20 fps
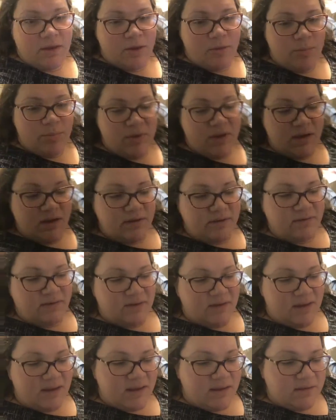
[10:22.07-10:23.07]
Because
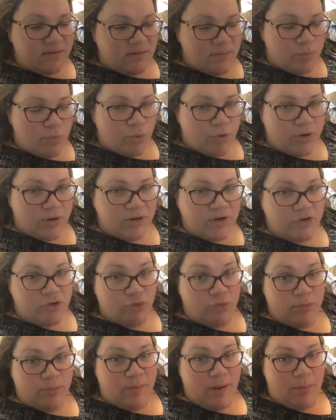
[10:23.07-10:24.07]
it is important to
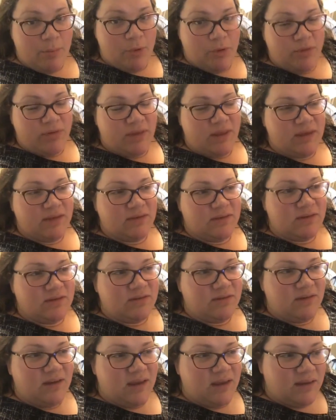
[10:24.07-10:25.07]
remember that
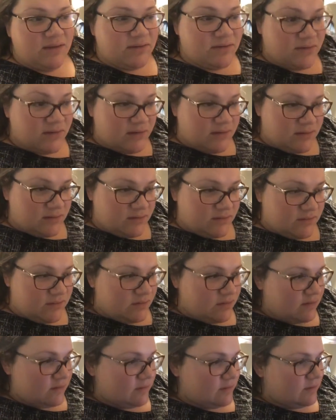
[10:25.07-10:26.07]
this isn't
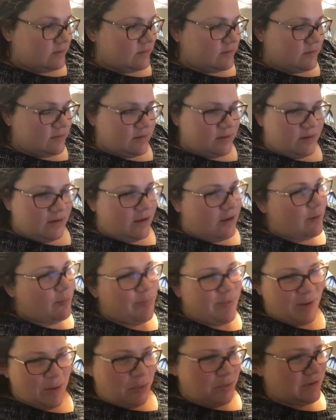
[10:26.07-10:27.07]

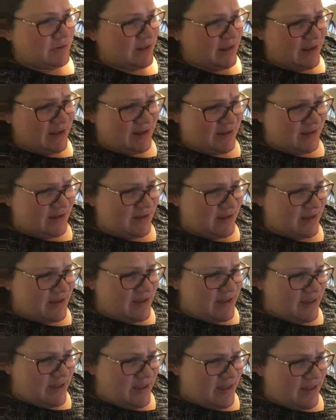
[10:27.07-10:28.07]
about, like,
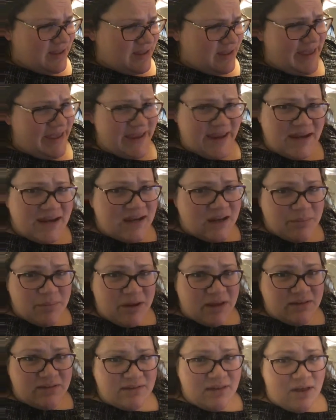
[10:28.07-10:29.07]
hating
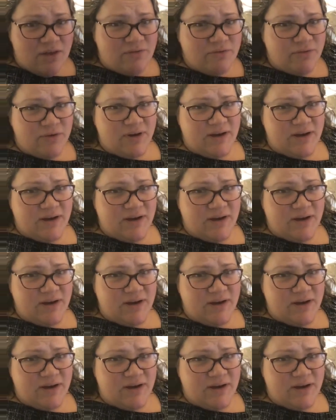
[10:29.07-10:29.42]
myself or